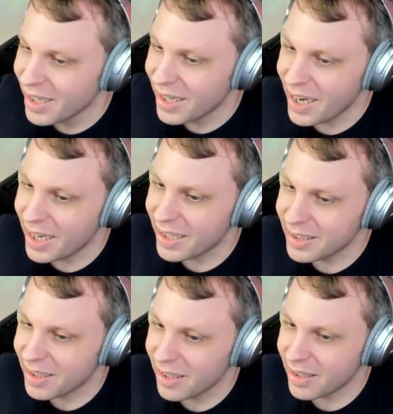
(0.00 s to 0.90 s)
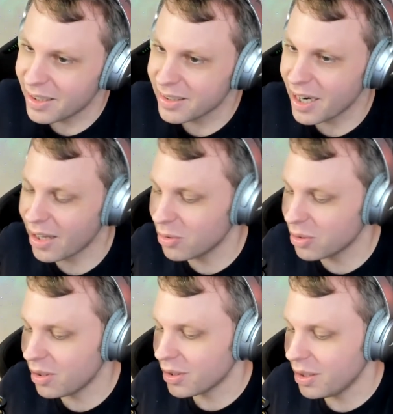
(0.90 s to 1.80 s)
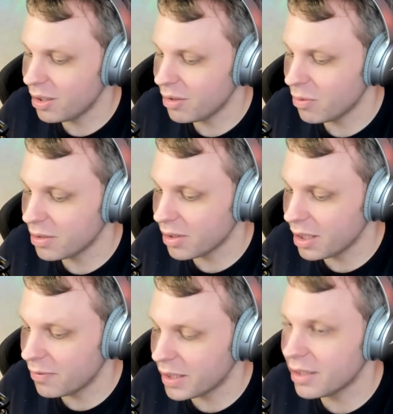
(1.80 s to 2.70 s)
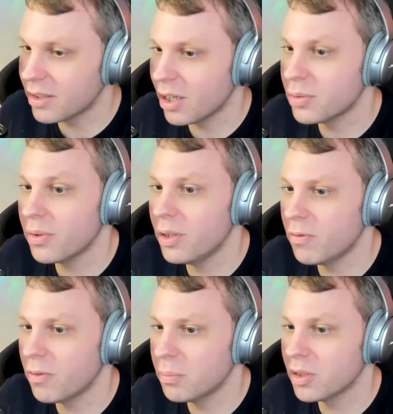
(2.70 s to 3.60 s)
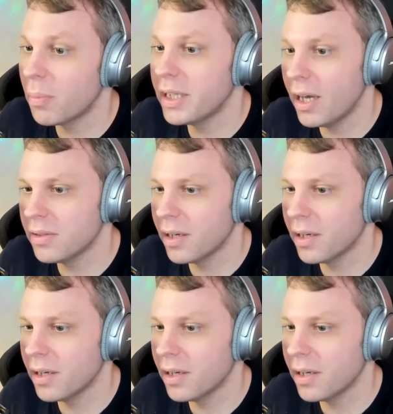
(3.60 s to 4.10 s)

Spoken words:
And Tyler was lucky enough. Well, I was lucky enough to get in touch with you from somebody else, I